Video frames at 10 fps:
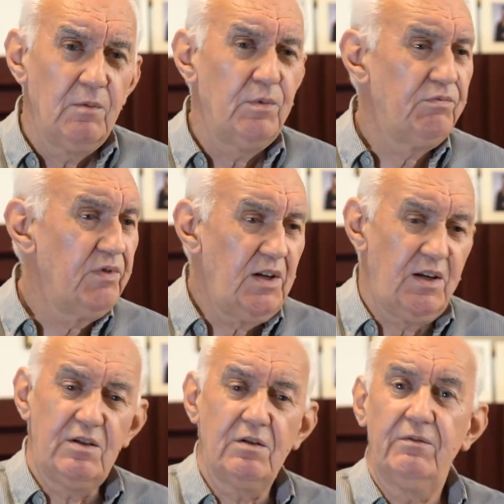would
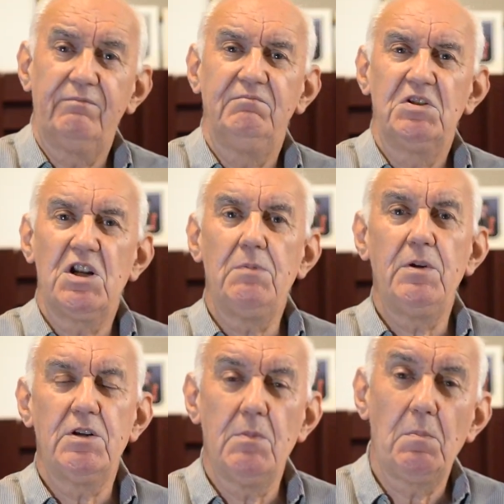really sort of slip
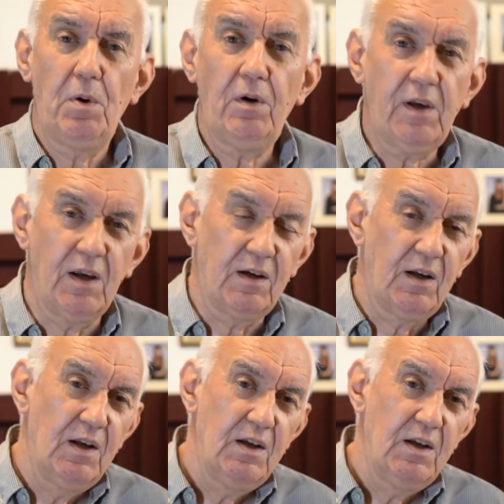into my pocket.